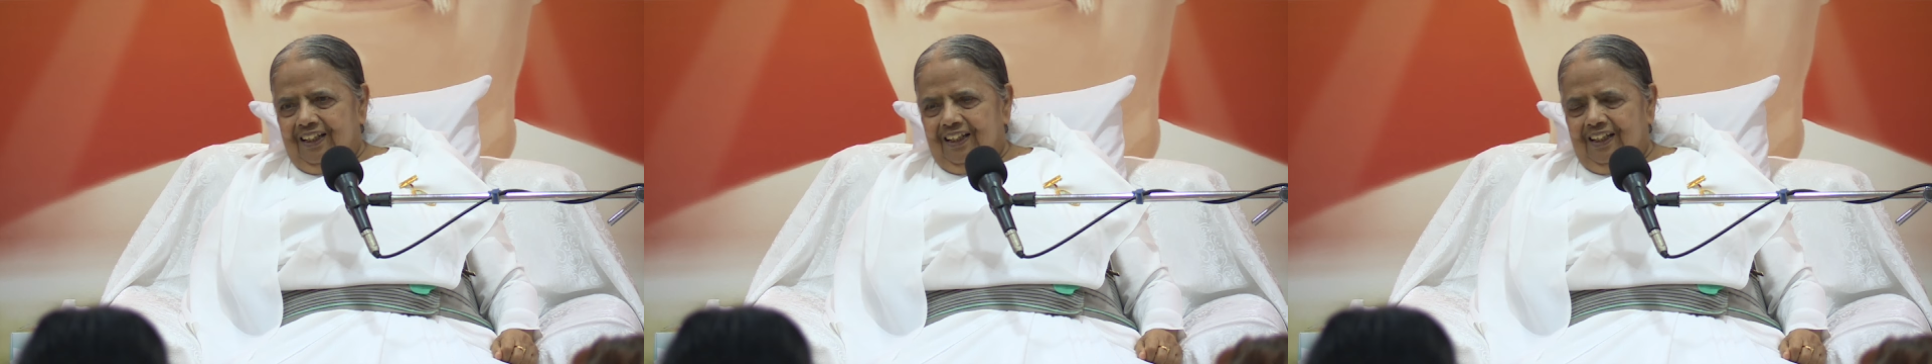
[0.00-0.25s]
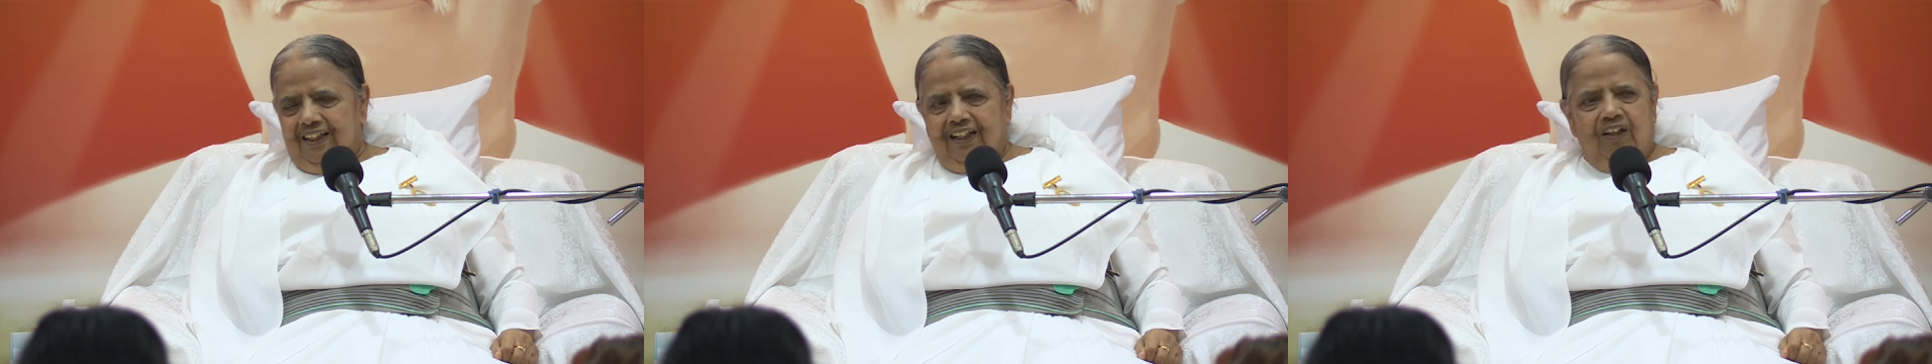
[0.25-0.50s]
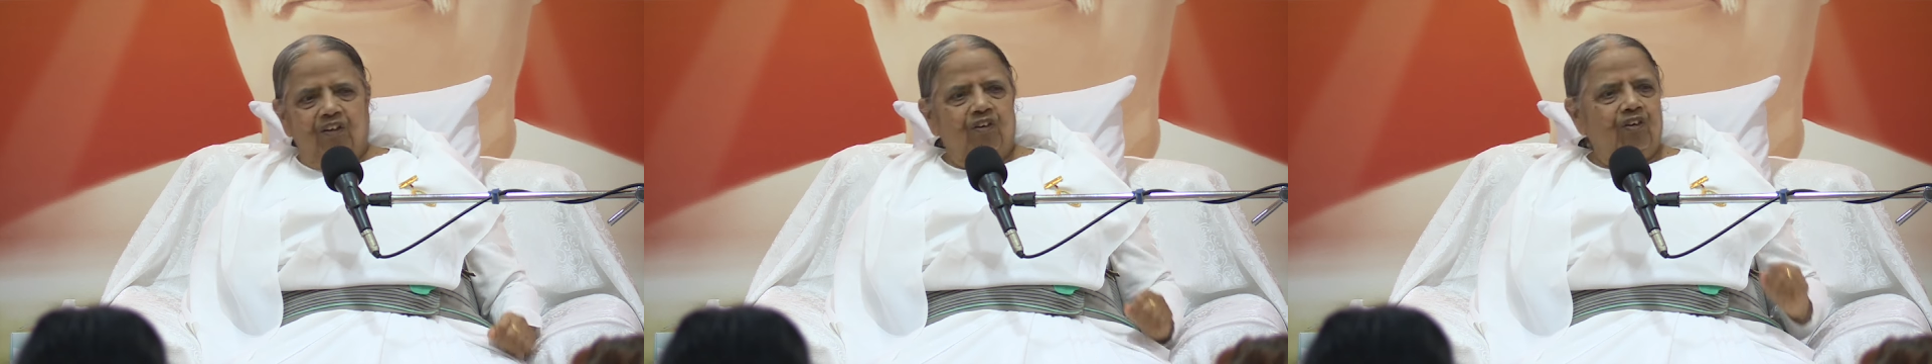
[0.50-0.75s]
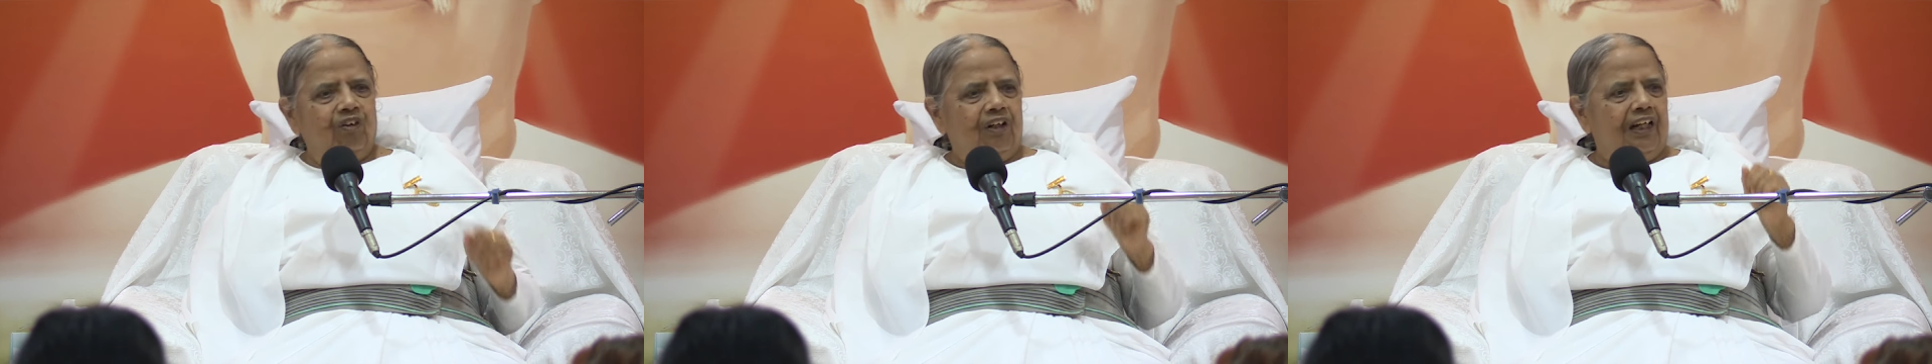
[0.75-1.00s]

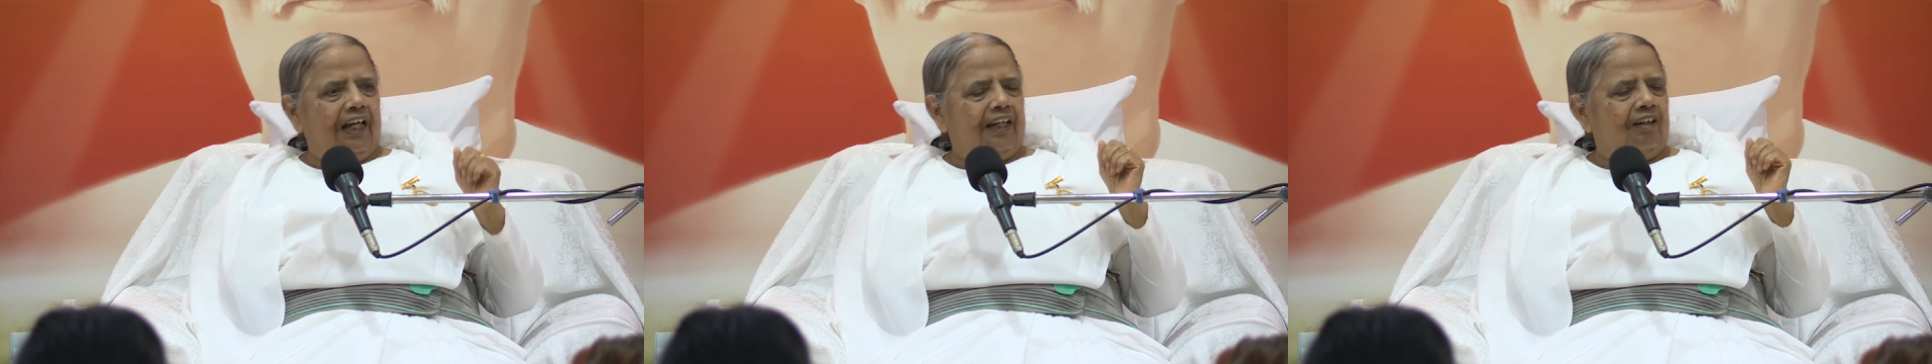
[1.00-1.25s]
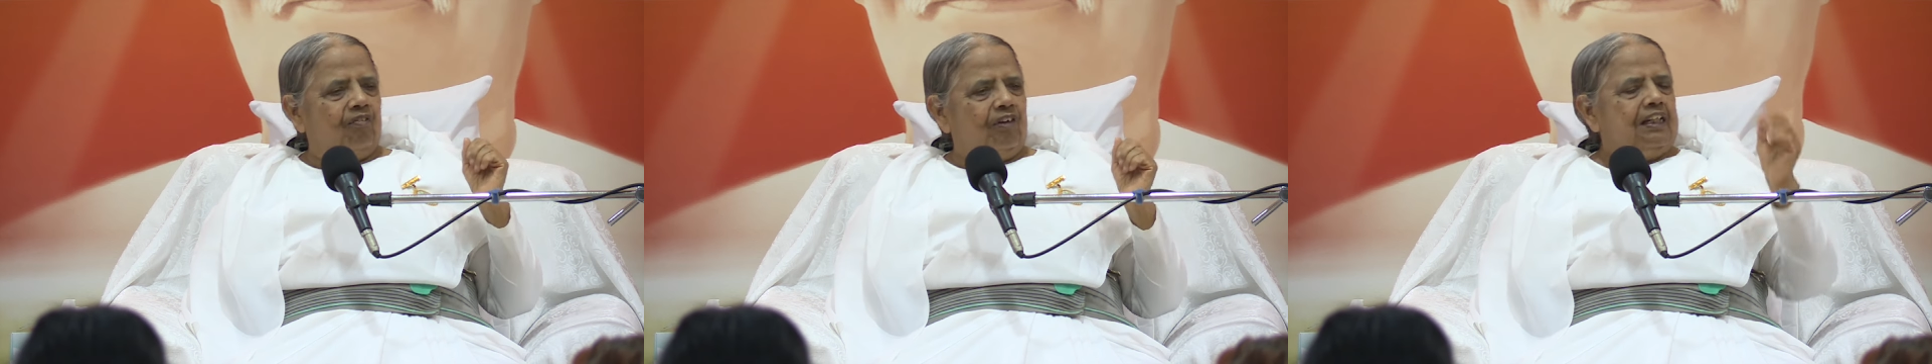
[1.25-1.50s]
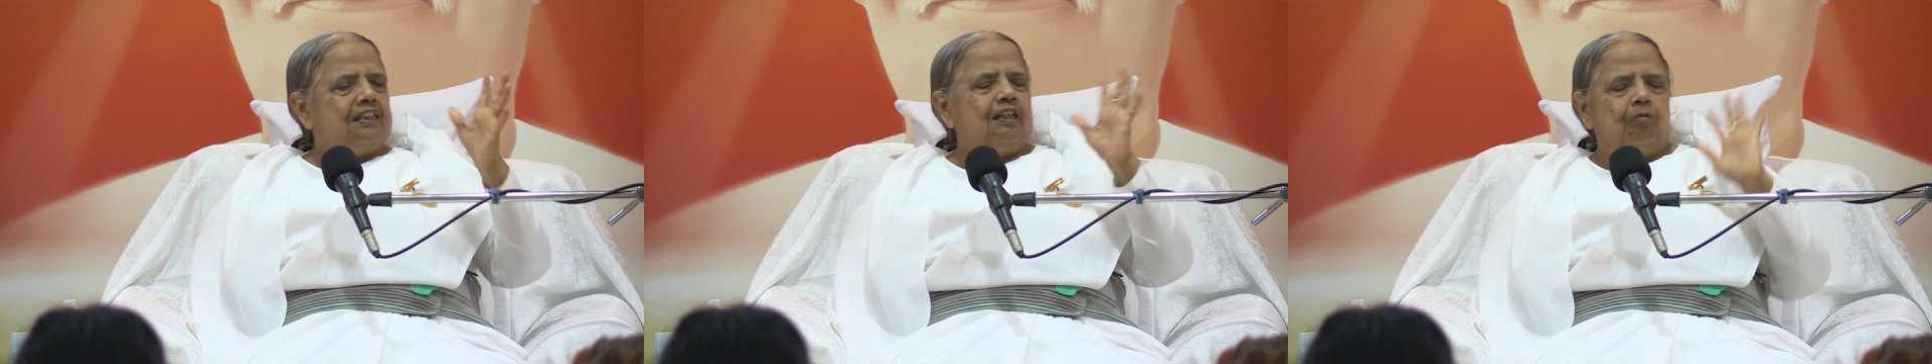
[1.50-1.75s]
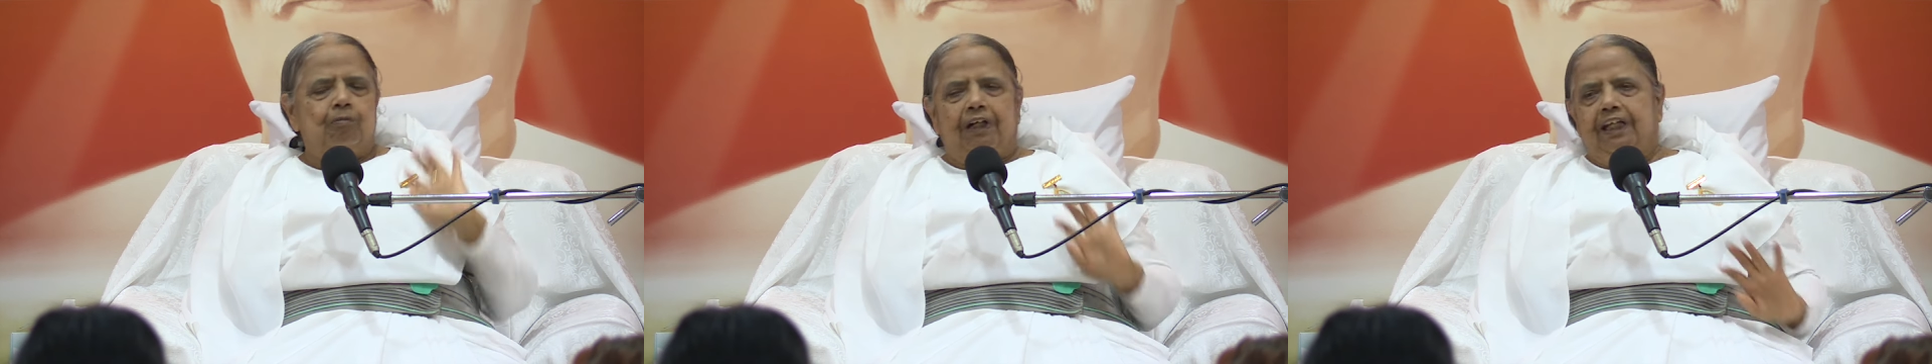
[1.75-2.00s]
Like when
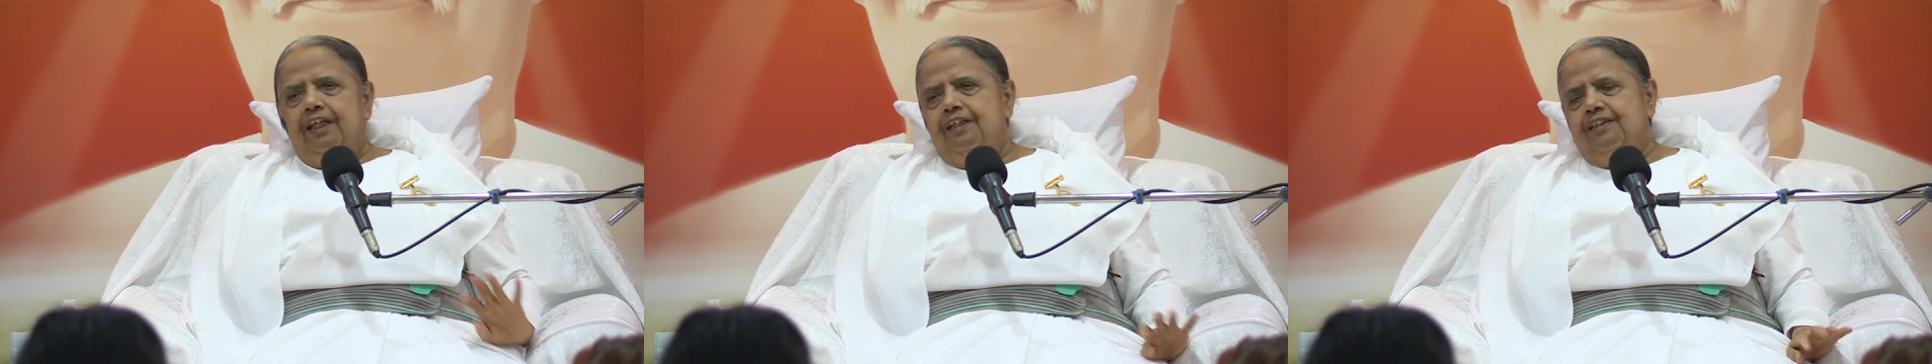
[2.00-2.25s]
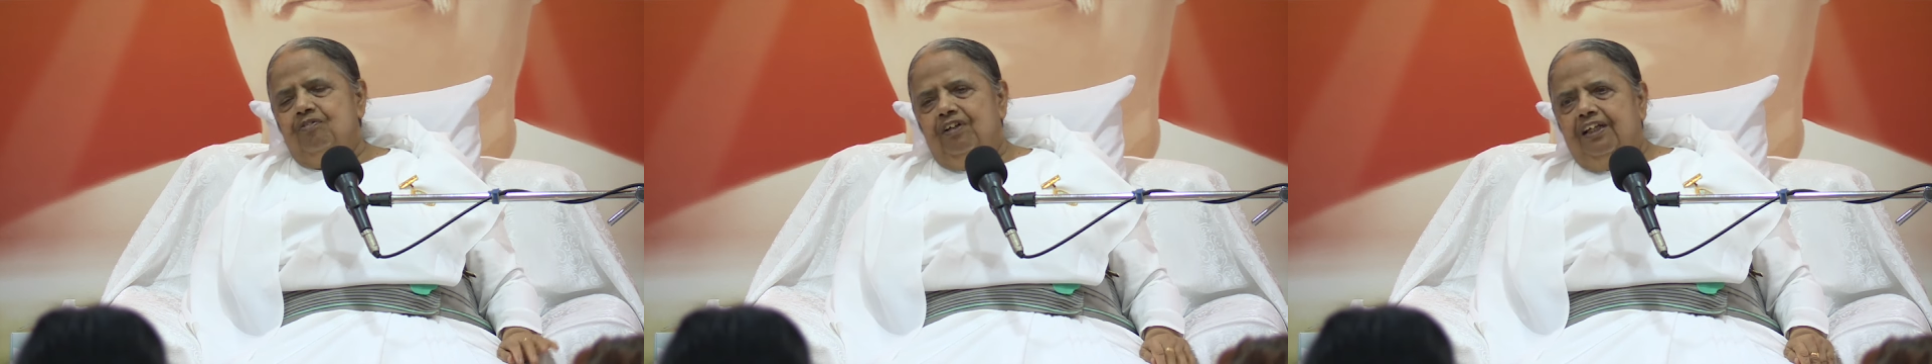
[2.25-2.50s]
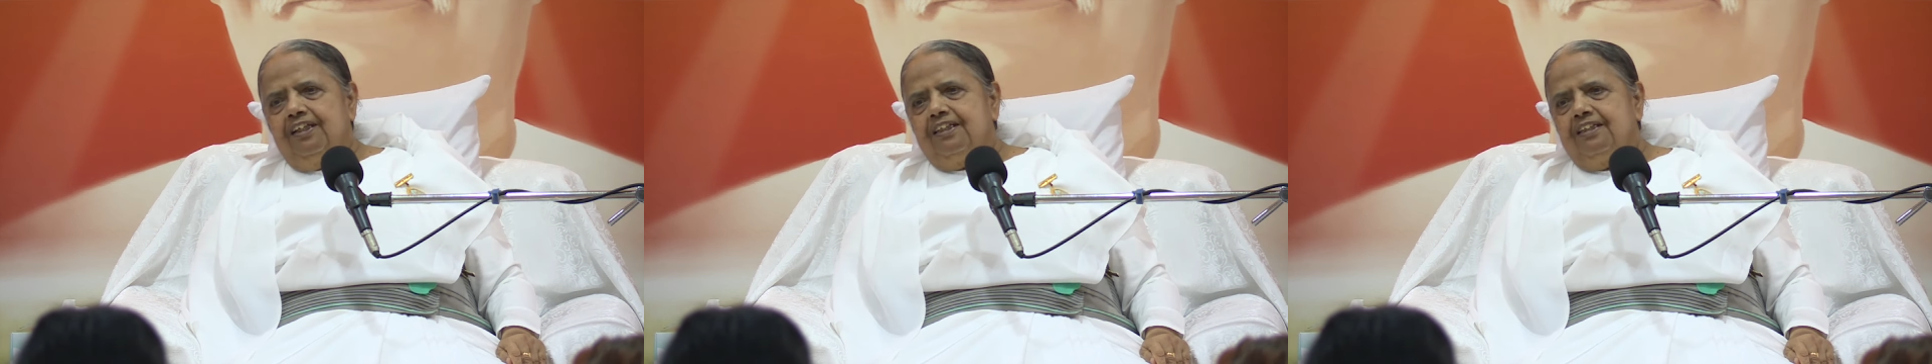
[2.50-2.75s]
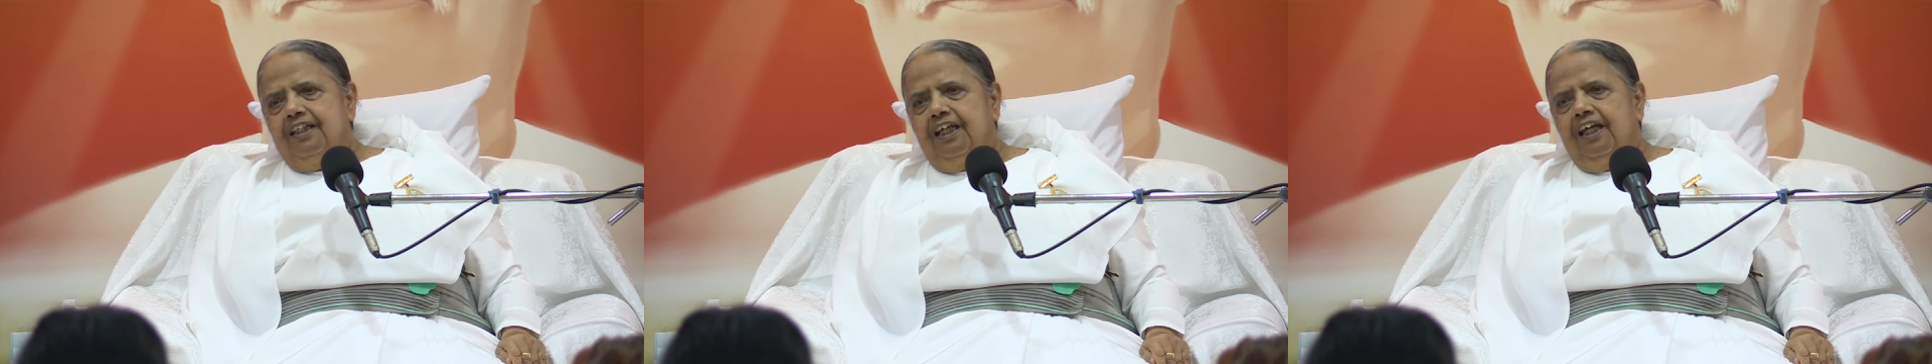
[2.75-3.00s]
somebody is very
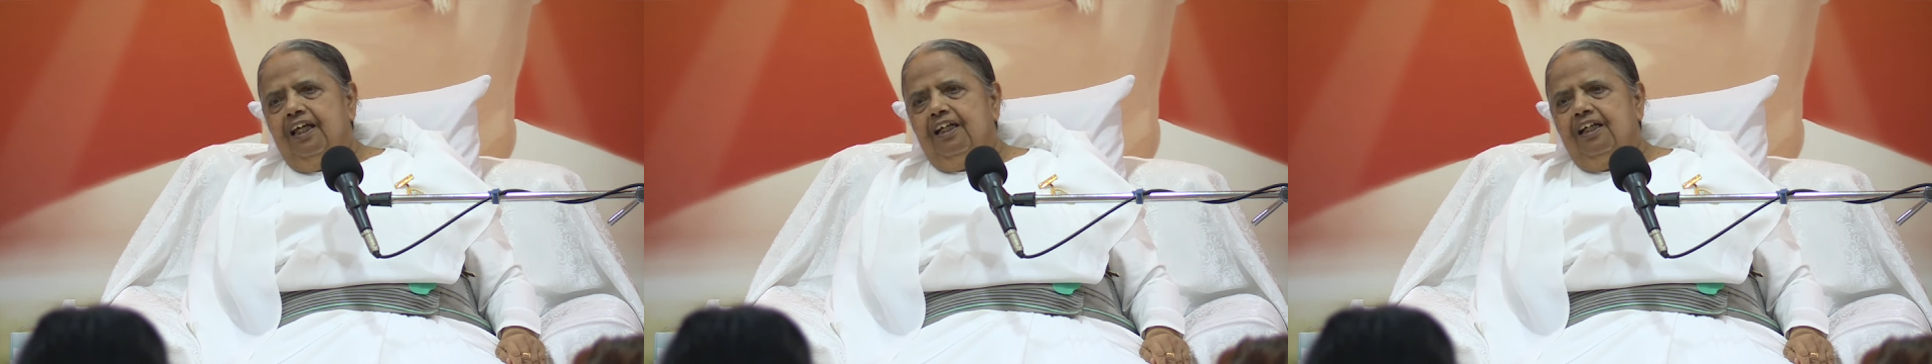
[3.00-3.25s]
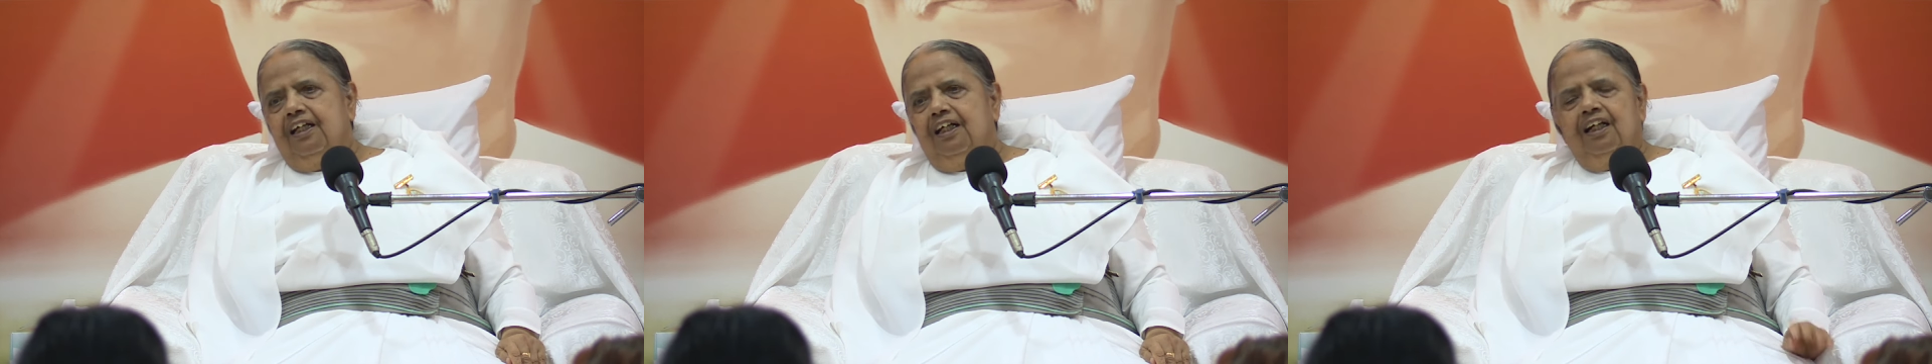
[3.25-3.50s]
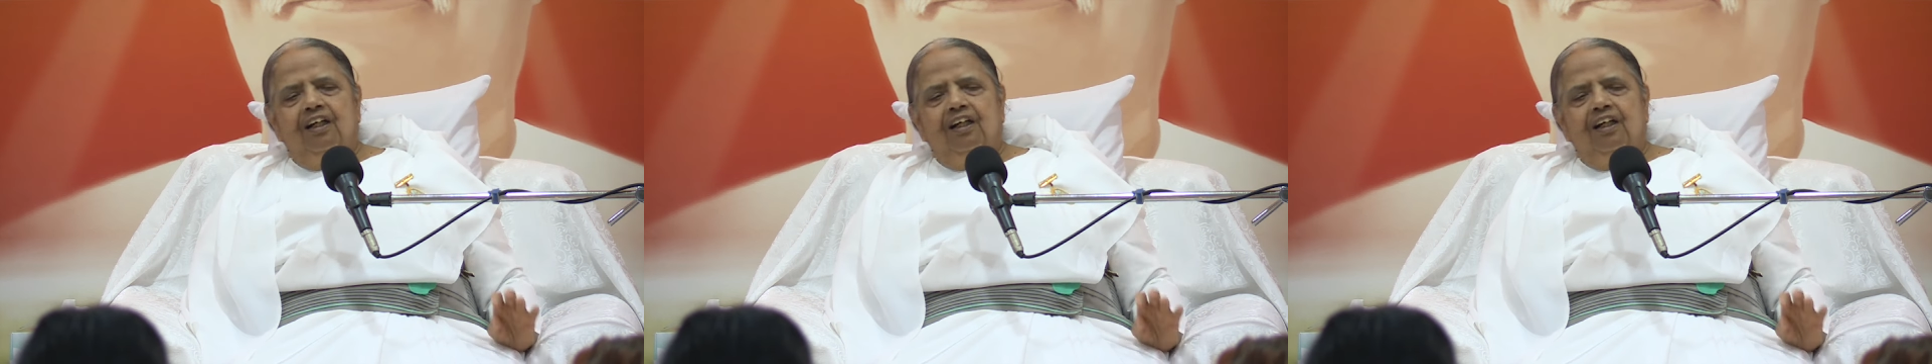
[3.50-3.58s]
sick,